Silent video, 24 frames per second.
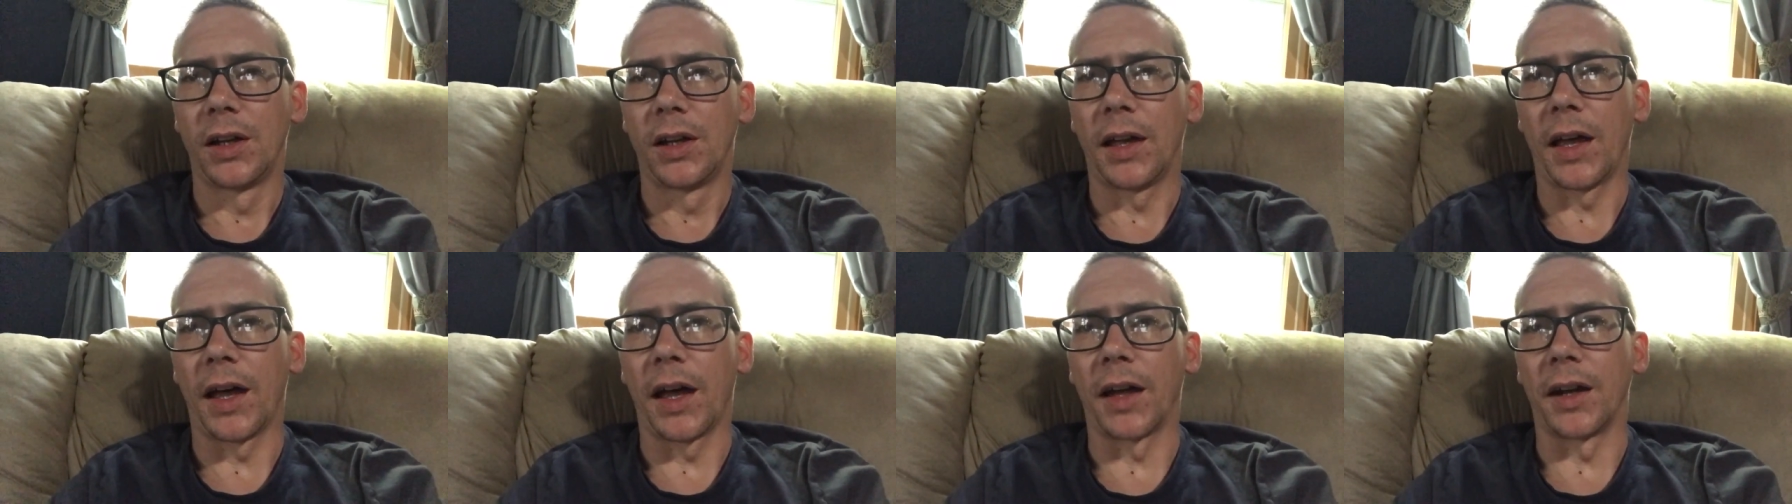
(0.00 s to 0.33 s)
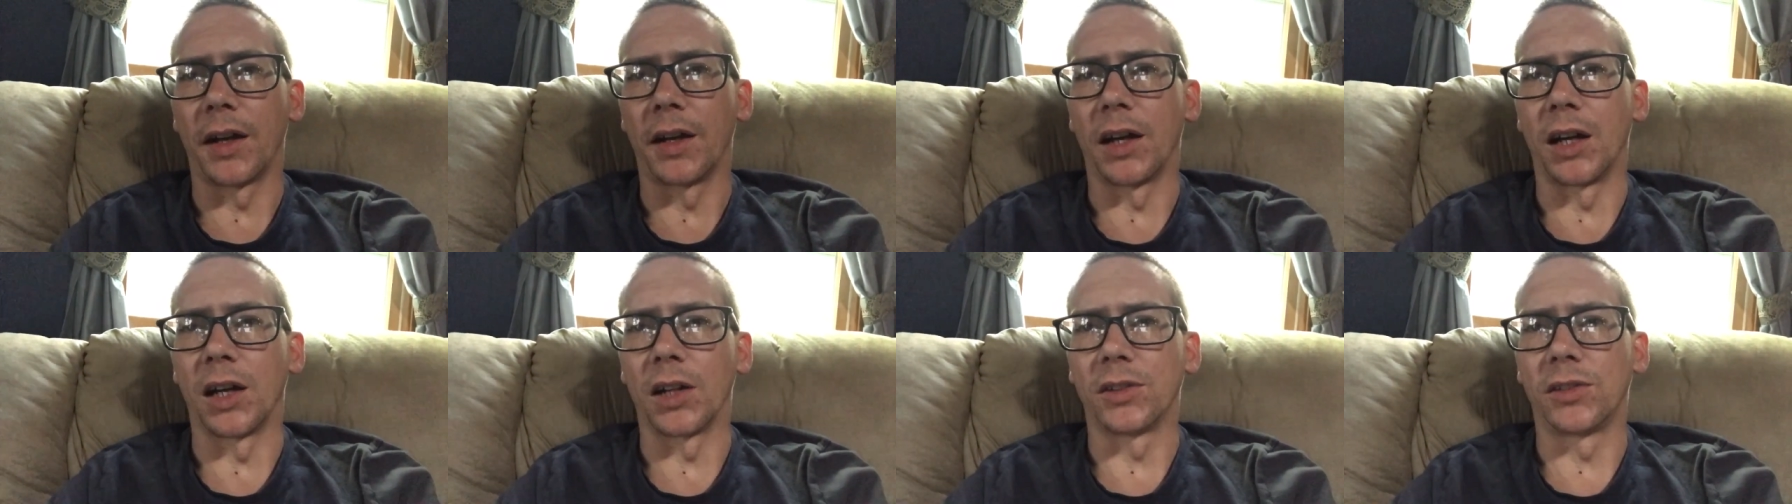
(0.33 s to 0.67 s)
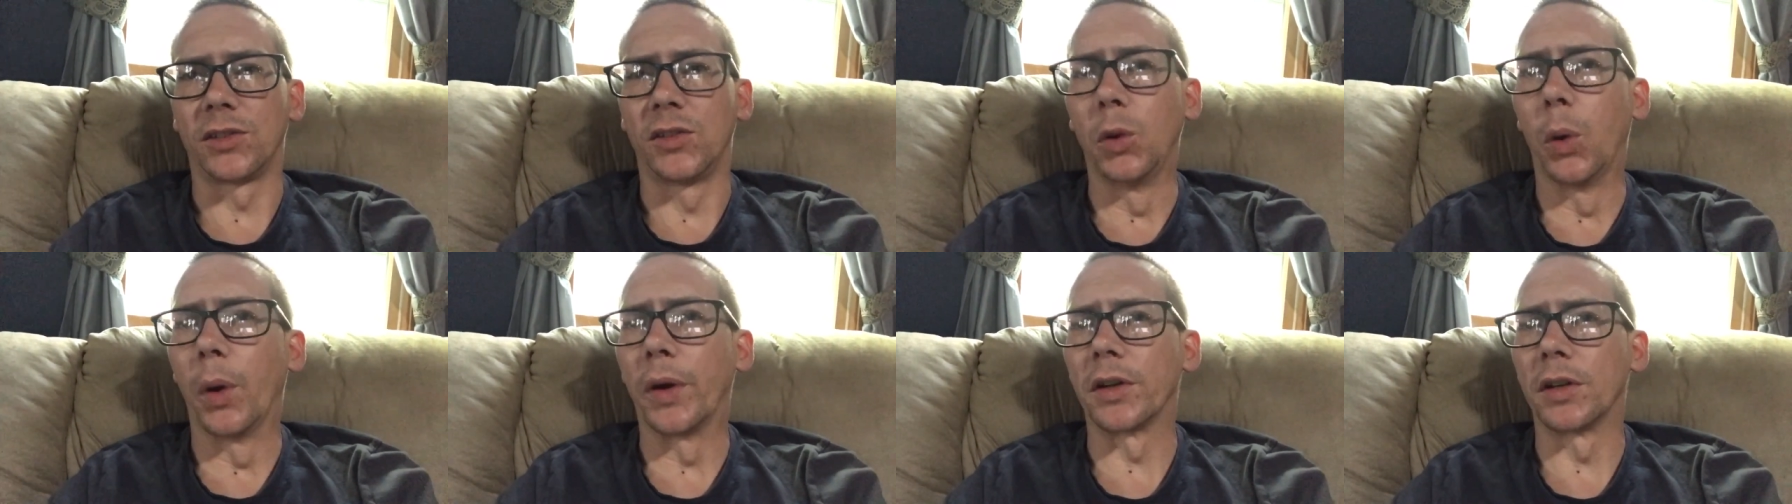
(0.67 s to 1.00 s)
at uh,
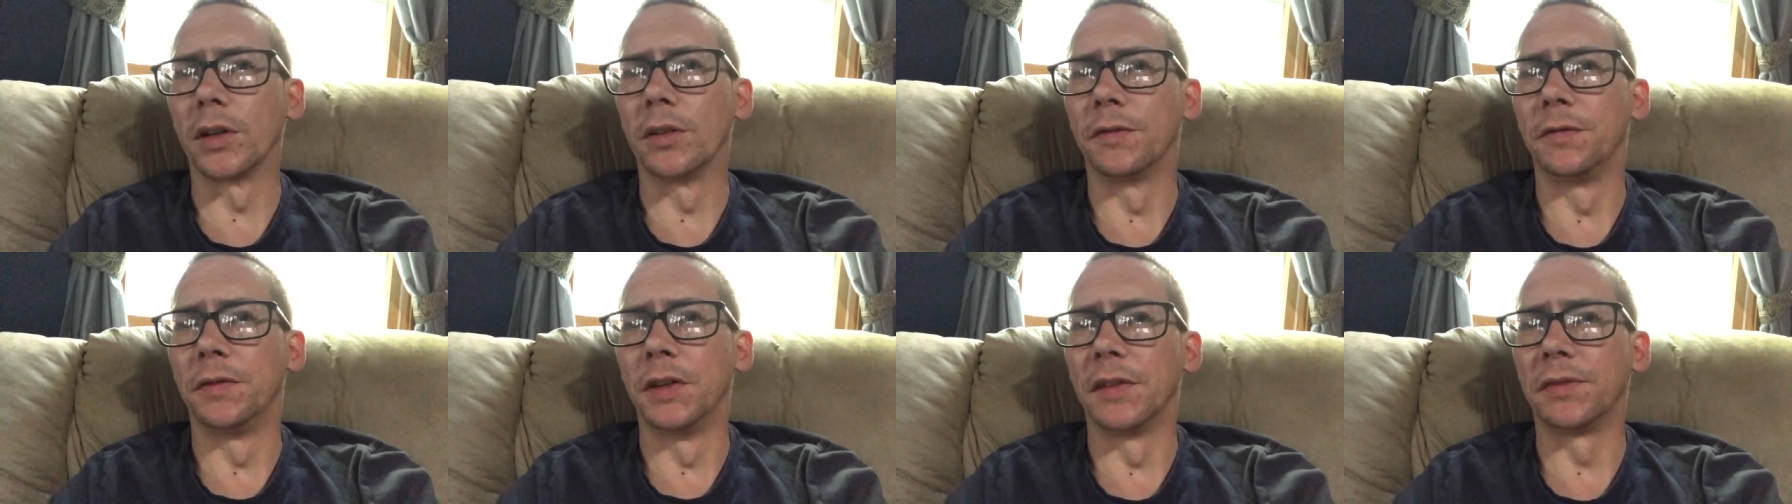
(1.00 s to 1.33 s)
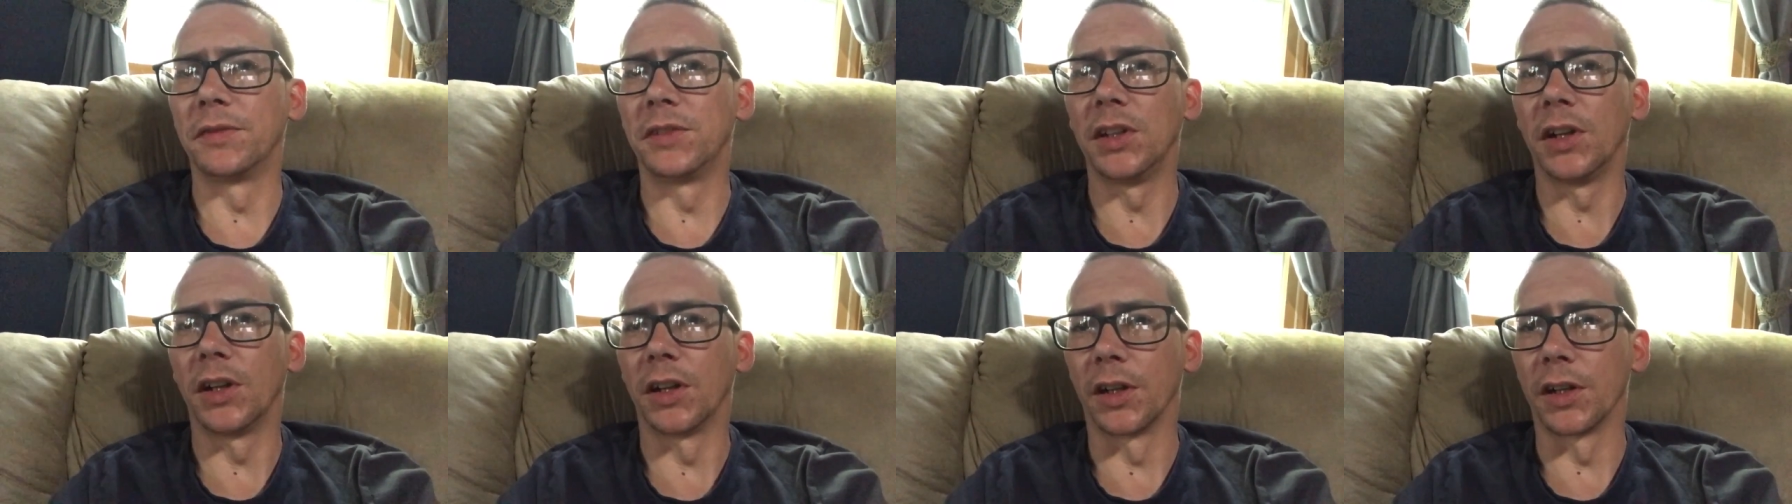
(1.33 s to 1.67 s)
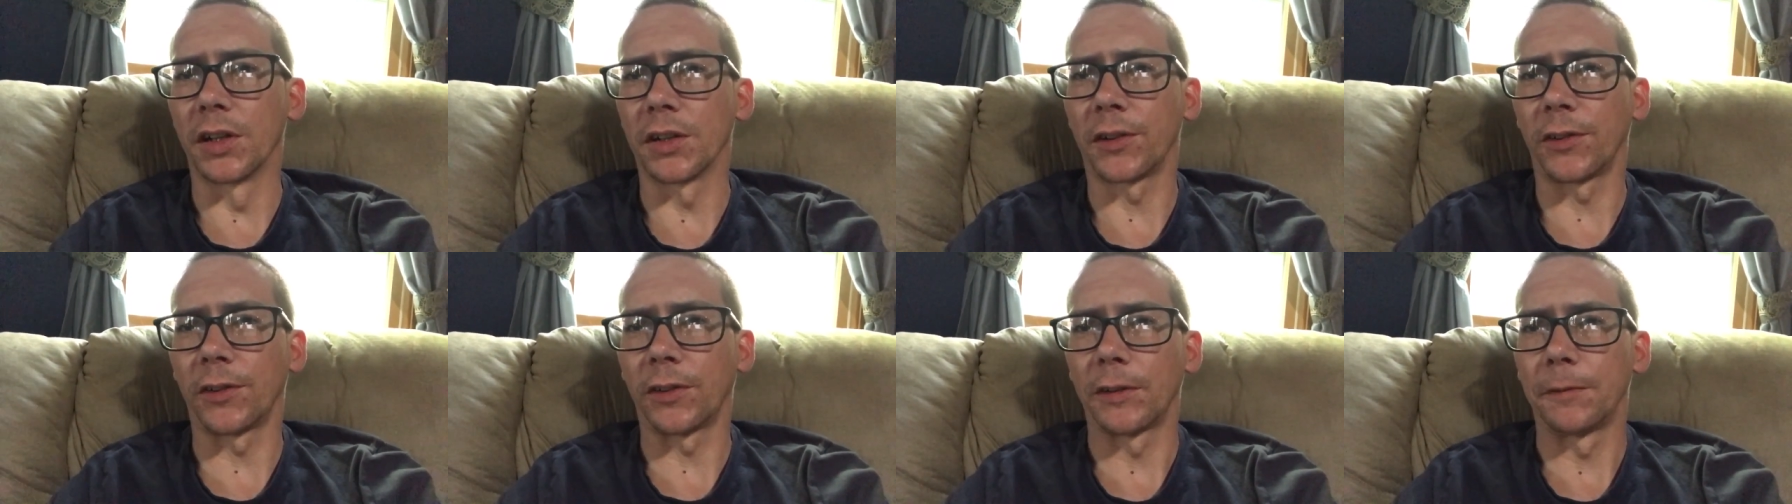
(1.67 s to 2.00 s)
250
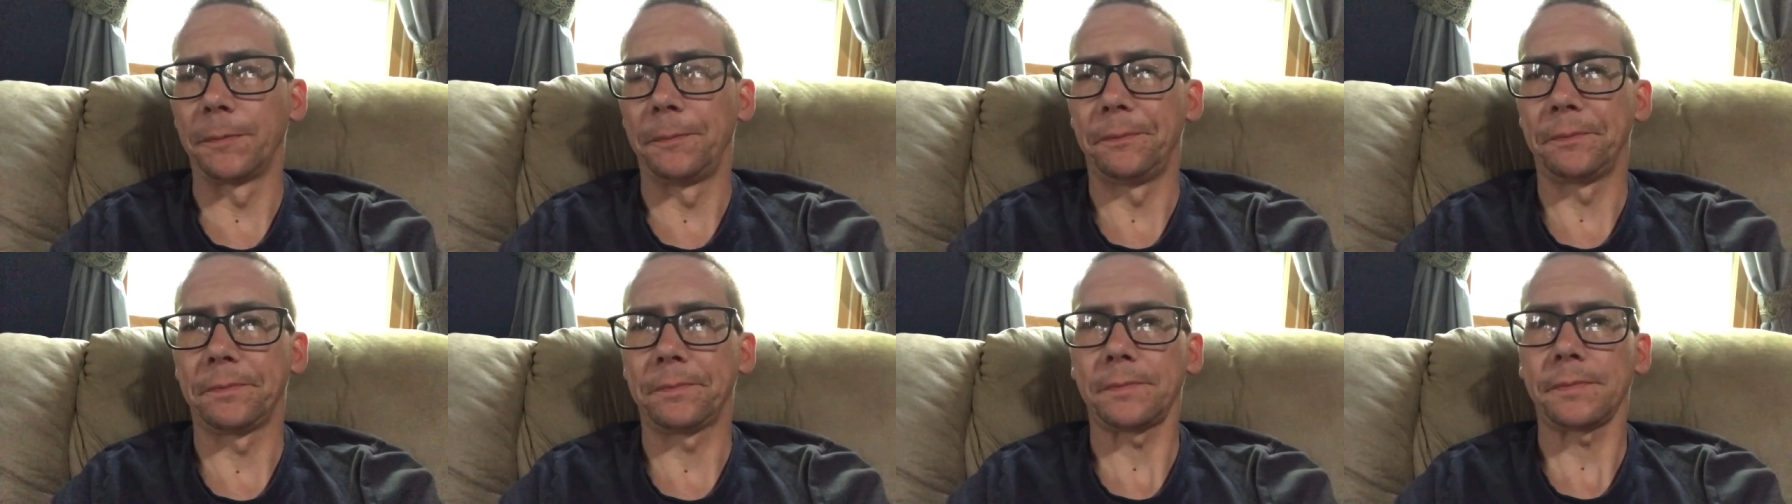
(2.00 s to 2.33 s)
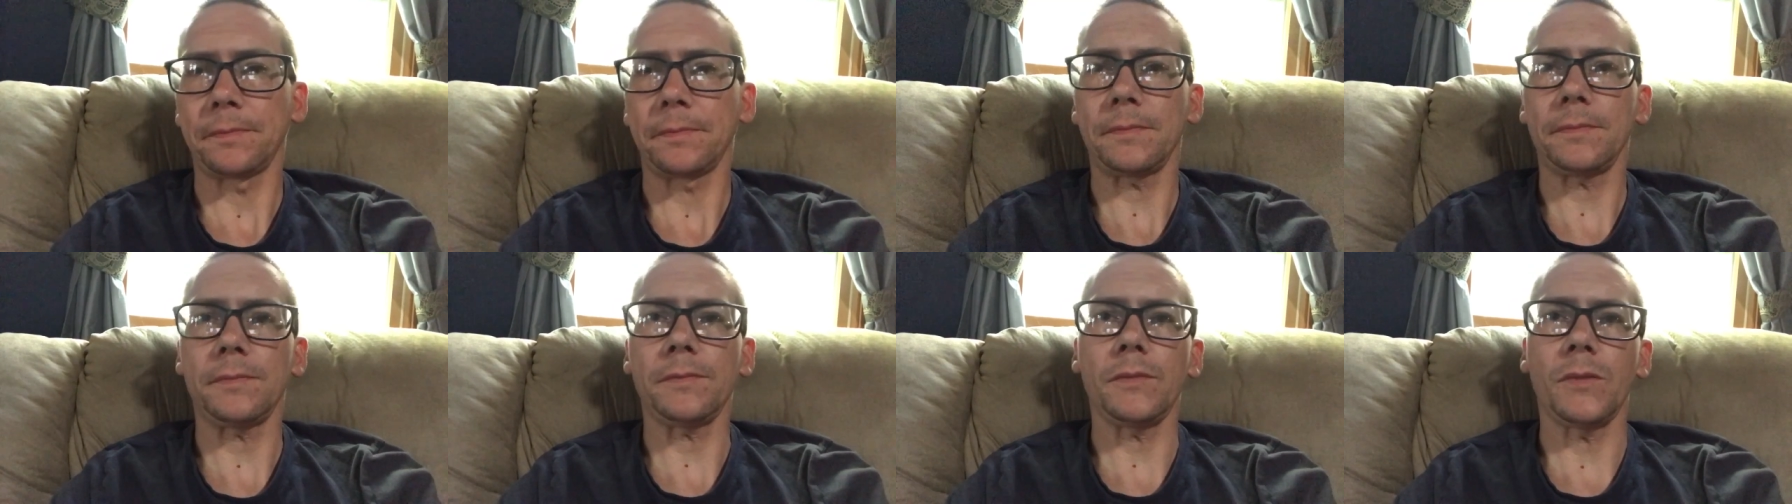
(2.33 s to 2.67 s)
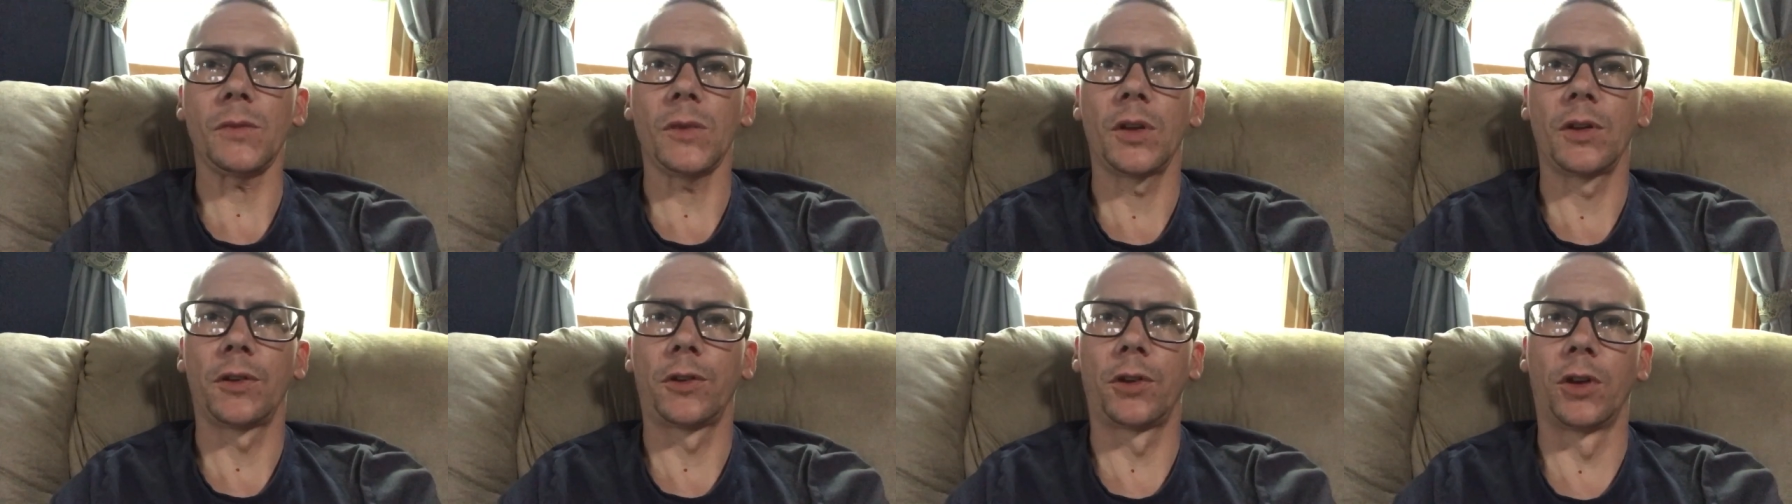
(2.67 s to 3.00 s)
hertz.
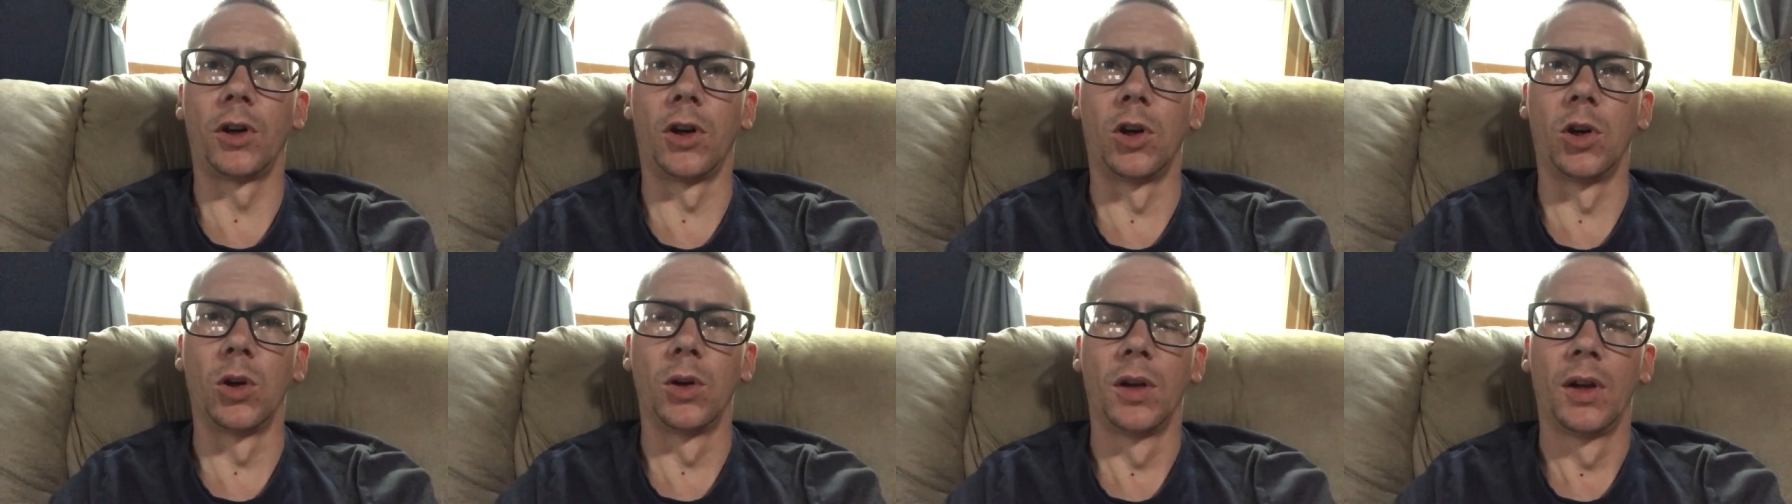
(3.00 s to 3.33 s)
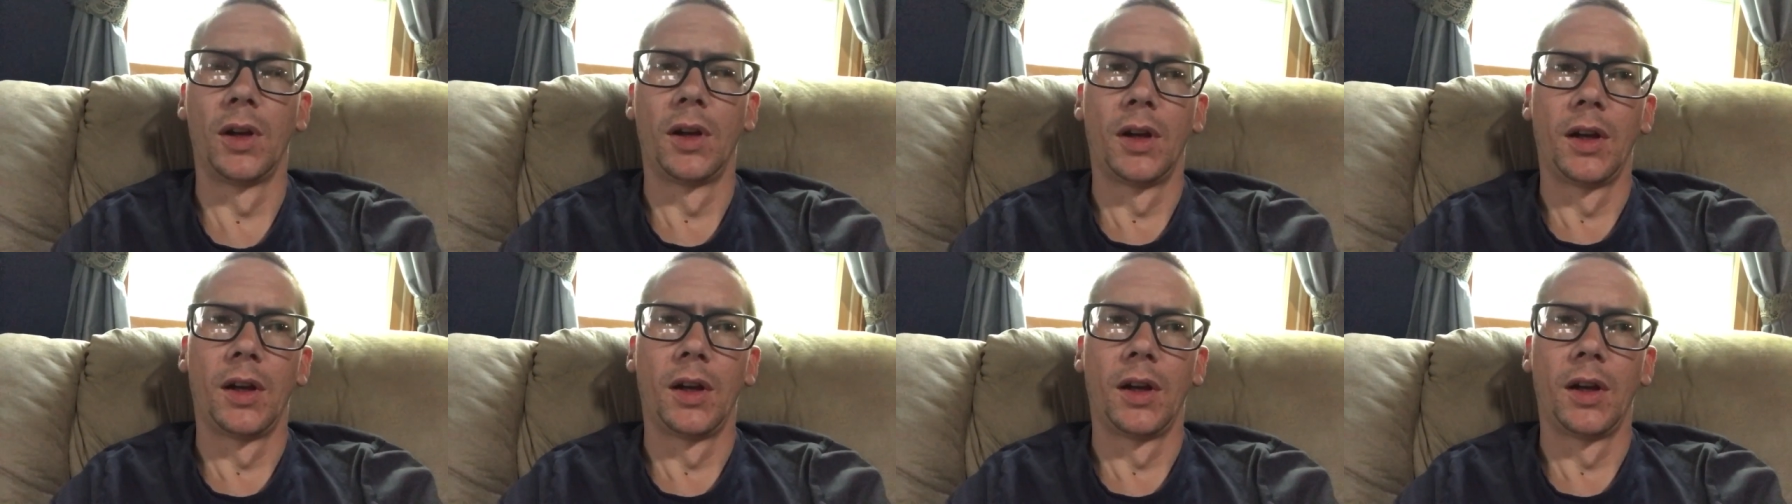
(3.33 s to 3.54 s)
So